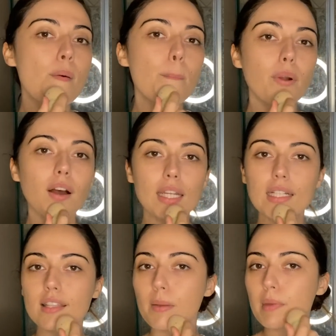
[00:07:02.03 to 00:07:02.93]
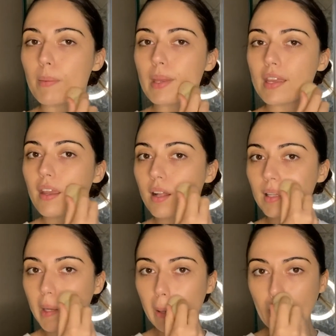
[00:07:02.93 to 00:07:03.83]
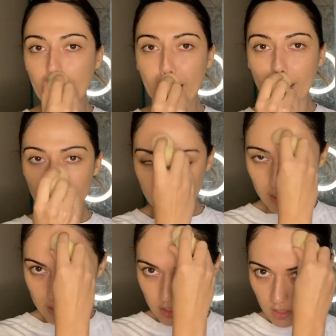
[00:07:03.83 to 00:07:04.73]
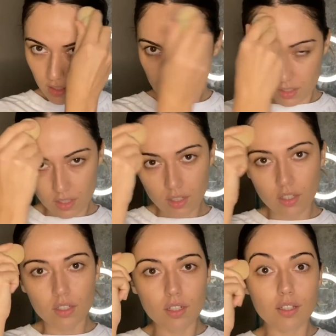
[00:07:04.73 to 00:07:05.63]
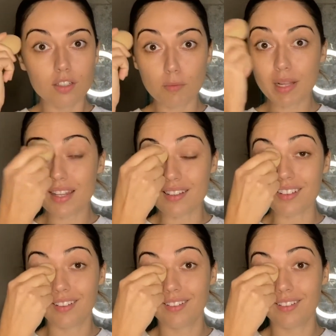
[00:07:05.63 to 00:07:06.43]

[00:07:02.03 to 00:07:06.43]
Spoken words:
product that may be lingering and to blend.